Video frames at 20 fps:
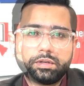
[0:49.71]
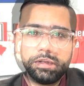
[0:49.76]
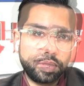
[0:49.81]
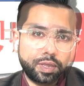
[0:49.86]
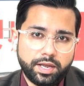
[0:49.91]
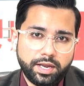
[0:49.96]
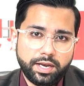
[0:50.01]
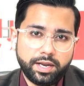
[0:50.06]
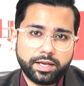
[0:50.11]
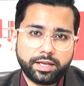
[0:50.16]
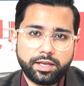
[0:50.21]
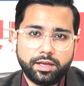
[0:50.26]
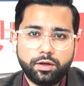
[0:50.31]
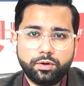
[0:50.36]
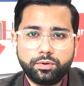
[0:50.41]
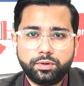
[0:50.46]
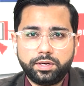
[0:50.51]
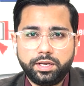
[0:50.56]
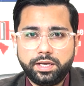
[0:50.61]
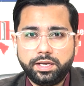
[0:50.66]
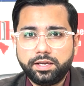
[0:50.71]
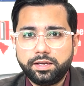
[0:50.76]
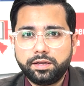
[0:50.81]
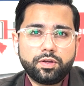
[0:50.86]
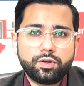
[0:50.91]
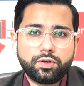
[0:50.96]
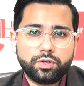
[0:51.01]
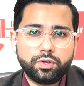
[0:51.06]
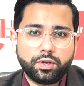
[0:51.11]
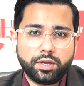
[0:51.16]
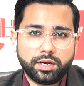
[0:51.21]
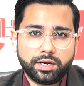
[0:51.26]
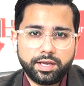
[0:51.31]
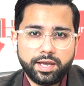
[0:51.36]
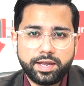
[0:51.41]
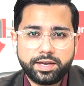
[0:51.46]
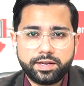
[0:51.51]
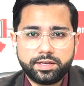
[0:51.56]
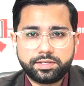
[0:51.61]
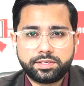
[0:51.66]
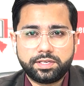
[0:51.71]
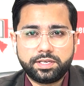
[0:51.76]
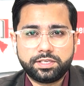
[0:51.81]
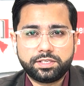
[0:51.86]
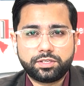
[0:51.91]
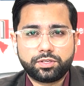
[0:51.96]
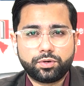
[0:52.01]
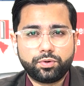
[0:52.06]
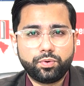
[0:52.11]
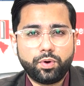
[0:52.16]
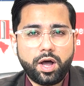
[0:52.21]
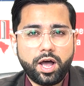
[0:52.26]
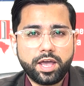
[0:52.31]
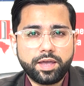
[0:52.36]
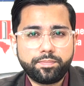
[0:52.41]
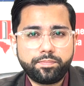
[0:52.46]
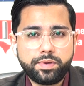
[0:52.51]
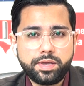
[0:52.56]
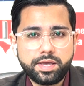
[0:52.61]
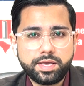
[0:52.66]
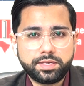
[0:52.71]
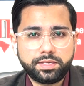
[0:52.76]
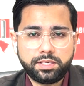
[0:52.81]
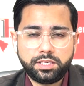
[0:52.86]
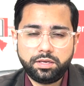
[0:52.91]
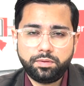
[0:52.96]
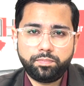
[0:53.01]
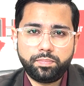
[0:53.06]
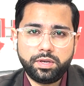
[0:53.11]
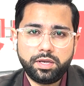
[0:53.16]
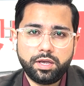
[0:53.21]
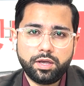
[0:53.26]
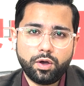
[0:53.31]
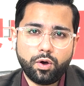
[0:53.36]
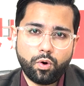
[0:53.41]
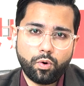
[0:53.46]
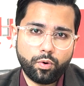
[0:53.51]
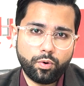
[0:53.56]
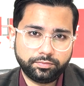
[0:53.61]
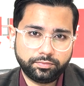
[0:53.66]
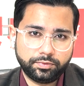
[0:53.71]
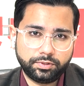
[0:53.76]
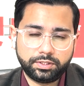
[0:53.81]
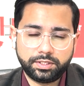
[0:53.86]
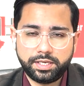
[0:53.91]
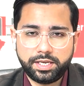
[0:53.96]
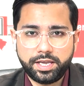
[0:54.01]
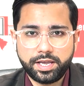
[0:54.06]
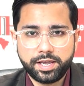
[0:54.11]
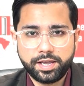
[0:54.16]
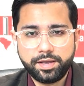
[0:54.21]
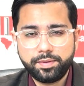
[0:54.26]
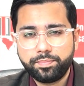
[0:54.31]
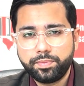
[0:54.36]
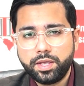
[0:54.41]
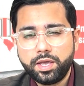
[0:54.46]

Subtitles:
in accounting you can get assessed through IPA, CPA or CA,